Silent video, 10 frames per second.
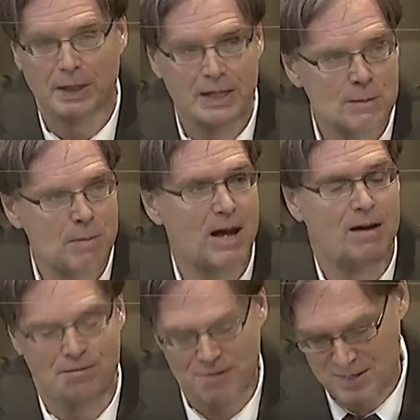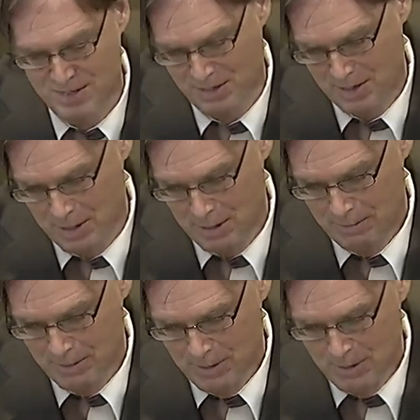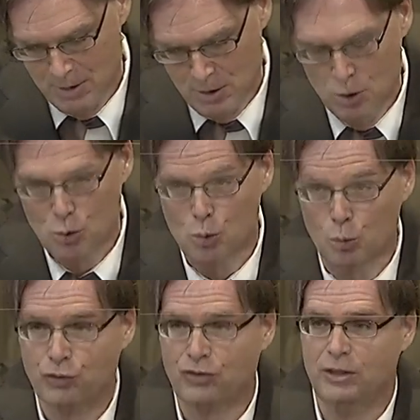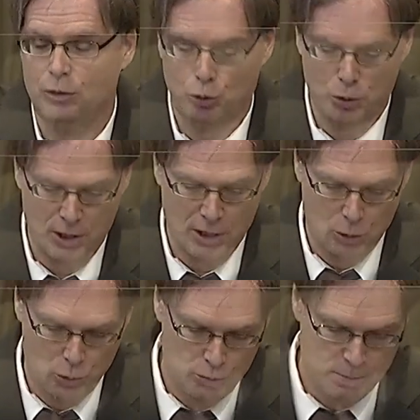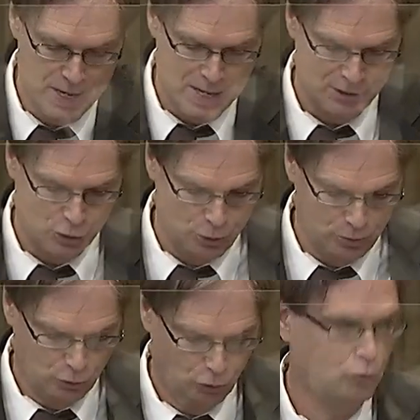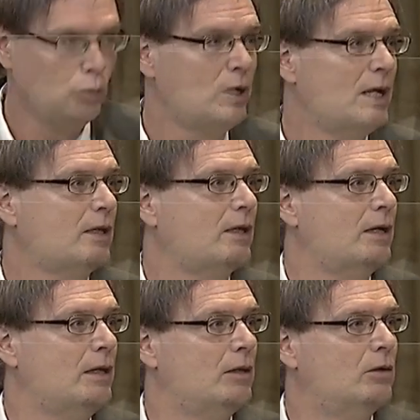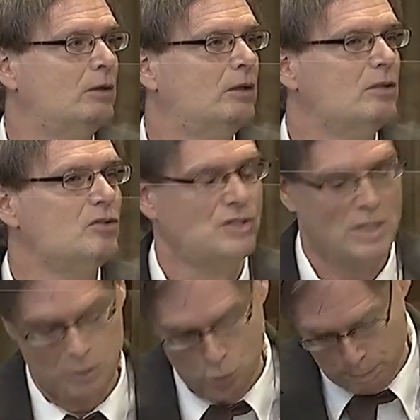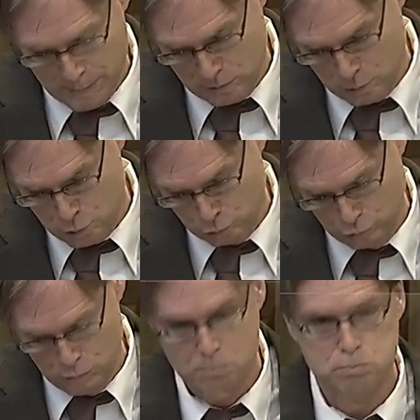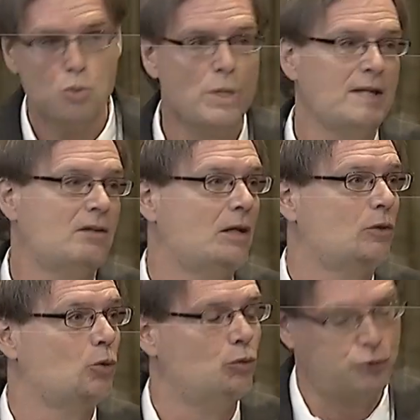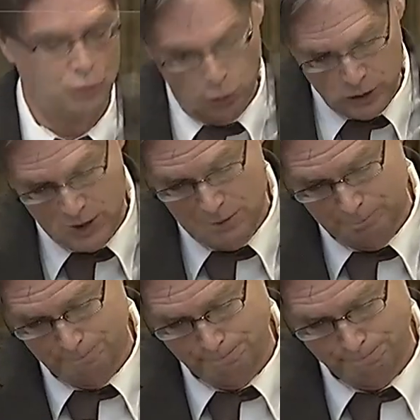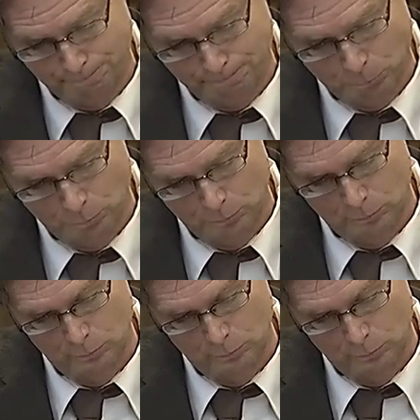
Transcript: if the provisions relied on by the applicant appear prima facie to afford a basis on which its jurisdiction could be founded.